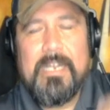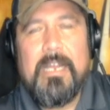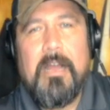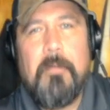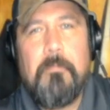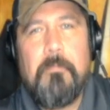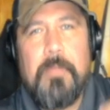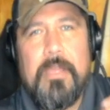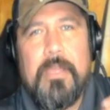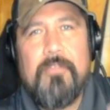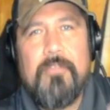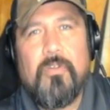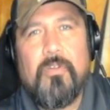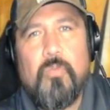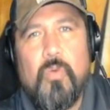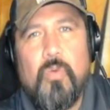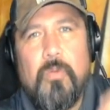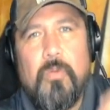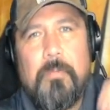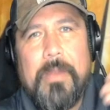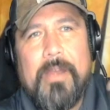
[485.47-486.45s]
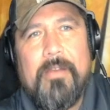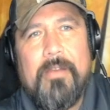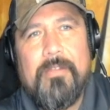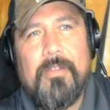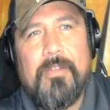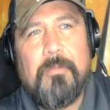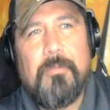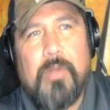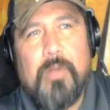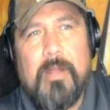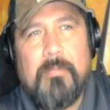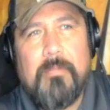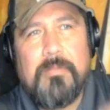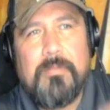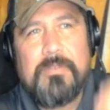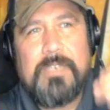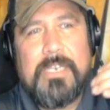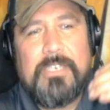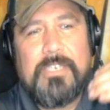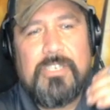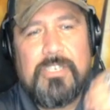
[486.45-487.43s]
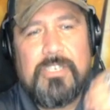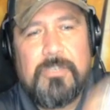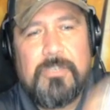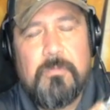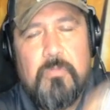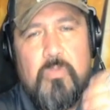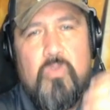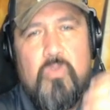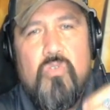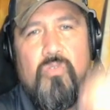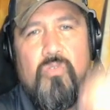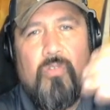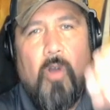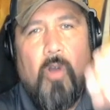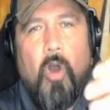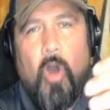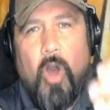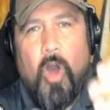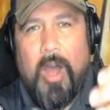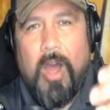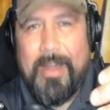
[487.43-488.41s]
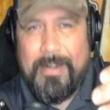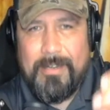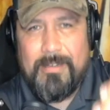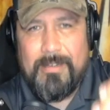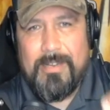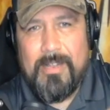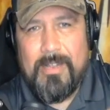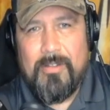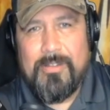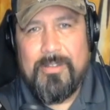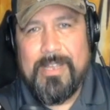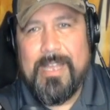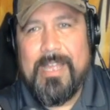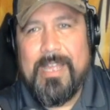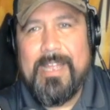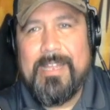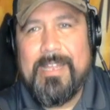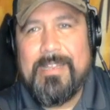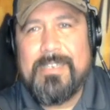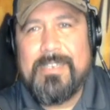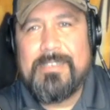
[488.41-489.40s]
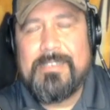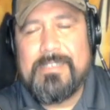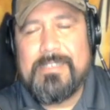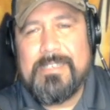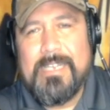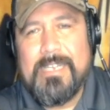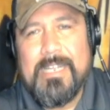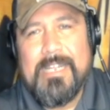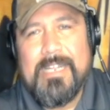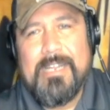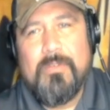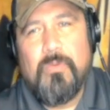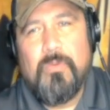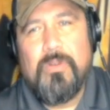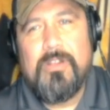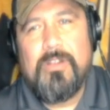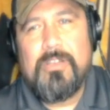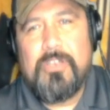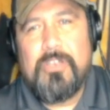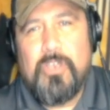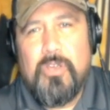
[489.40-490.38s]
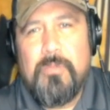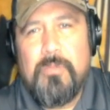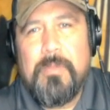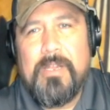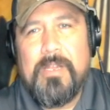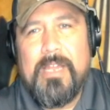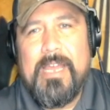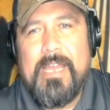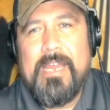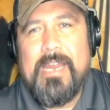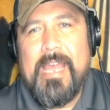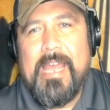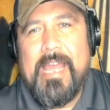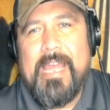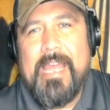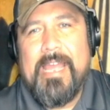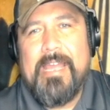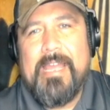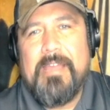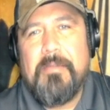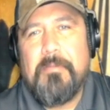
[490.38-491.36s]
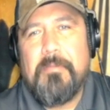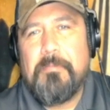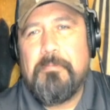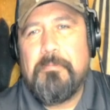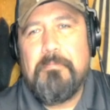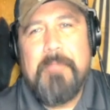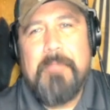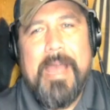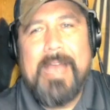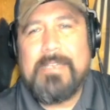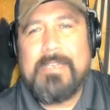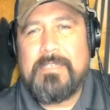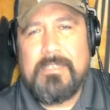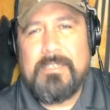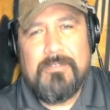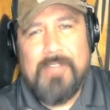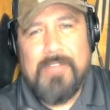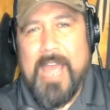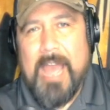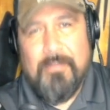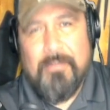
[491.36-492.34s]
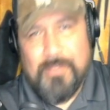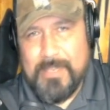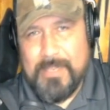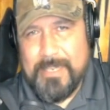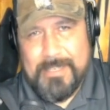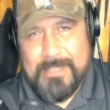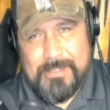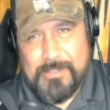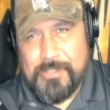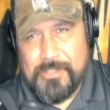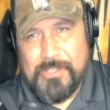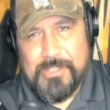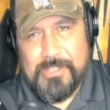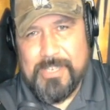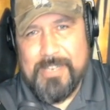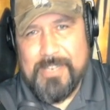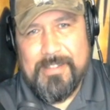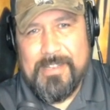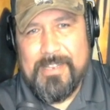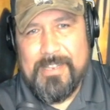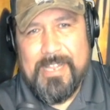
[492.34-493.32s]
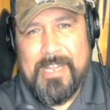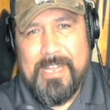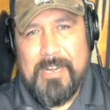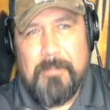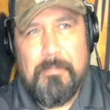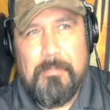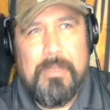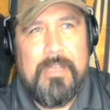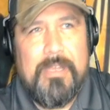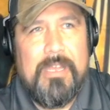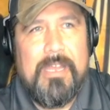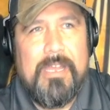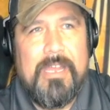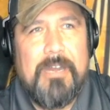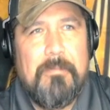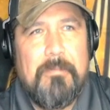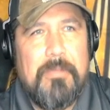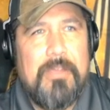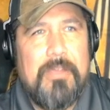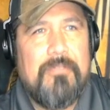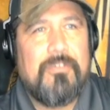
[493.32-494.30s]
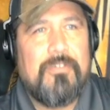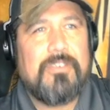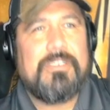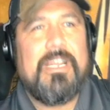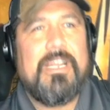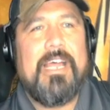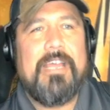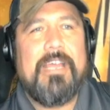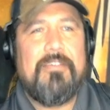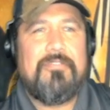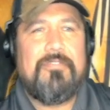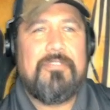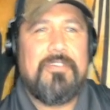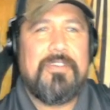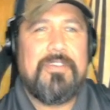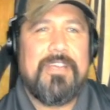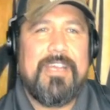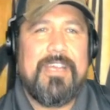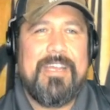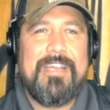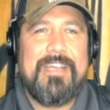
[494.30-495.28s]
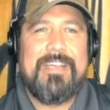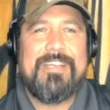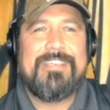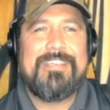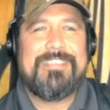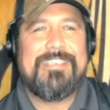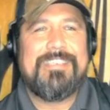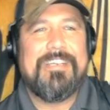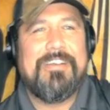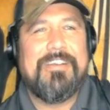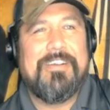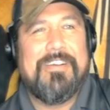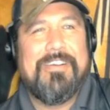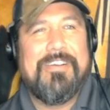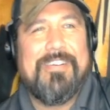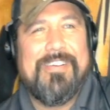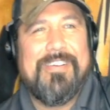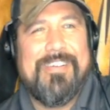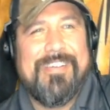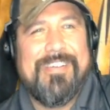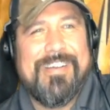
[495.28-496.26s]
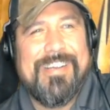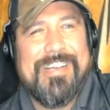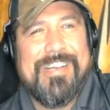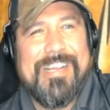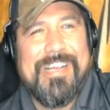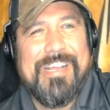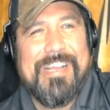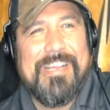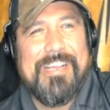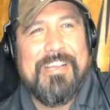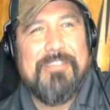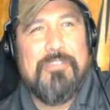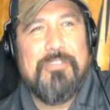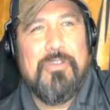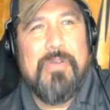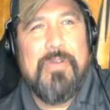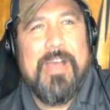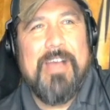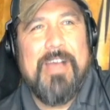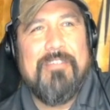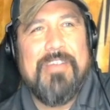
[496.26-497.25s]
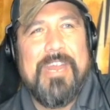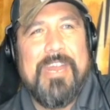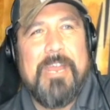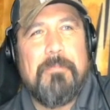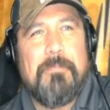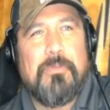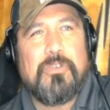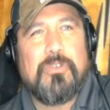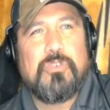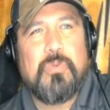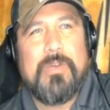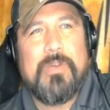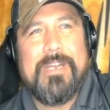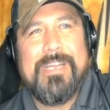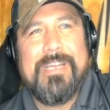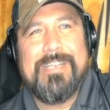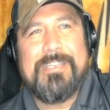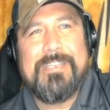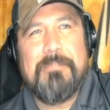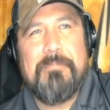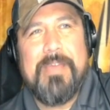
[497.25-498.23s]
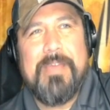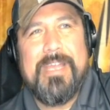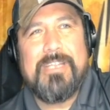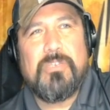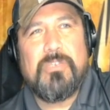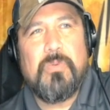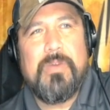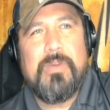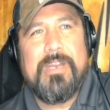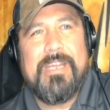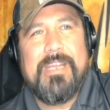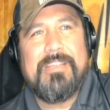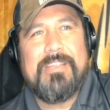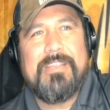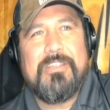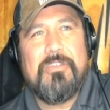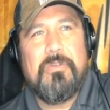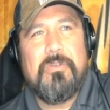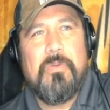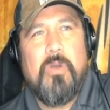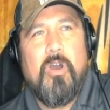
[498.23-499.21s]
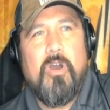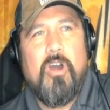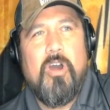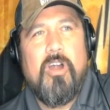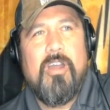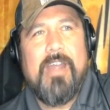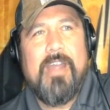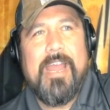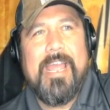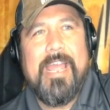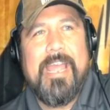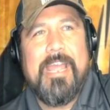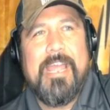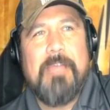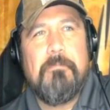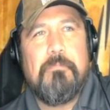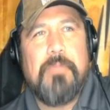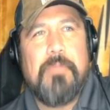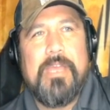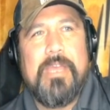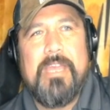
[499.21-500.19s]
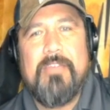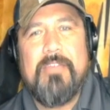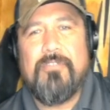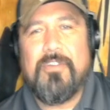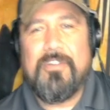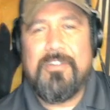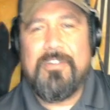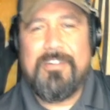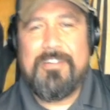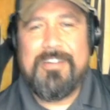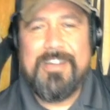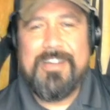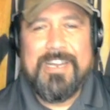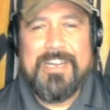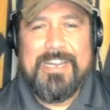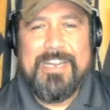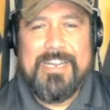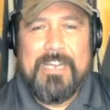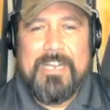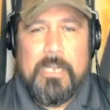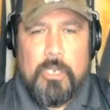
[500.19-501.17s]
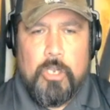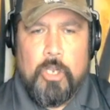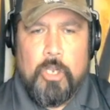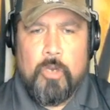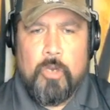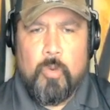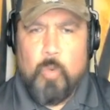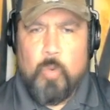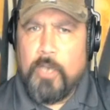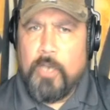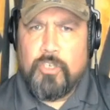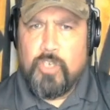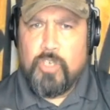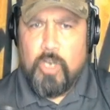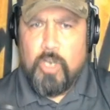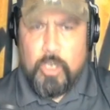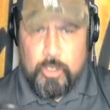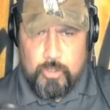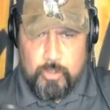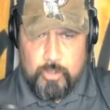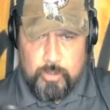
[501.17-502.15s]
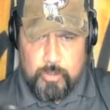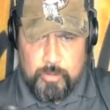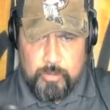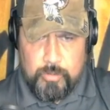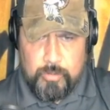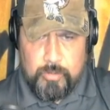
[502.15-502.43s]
A beaver will bury their problems and just move on, okay? And this will accumulate a massive avalanche in a beaver's life, okay? So if you have an April 20th to May 20th, you are a beaver. Congratulations.